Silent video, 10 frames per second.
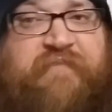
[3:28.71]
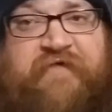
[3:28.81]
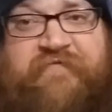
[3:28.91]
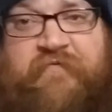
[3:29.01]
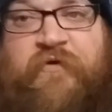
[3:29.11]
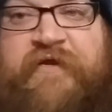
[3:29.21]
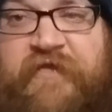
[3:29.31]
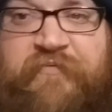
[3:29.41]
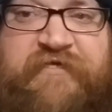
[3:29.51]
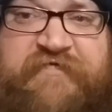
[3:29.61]
Beth greatly
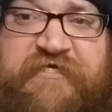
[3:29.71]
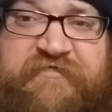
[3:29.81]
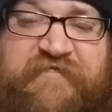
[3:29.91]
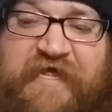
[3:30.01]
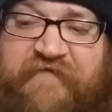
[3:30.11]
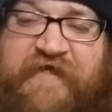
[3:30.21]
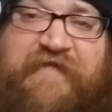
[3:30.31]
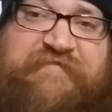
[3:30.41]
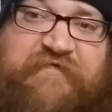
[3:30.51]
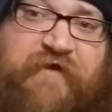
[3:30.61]
appreciates it. That
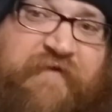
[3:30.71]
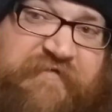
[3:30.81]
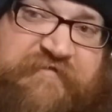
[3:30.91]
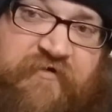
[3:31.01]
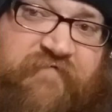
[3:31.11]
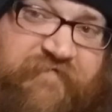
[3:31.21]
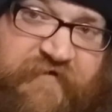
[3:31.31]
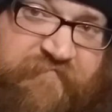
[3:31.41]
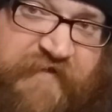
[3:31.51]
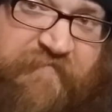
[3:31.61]
Instagram is her fucking baby,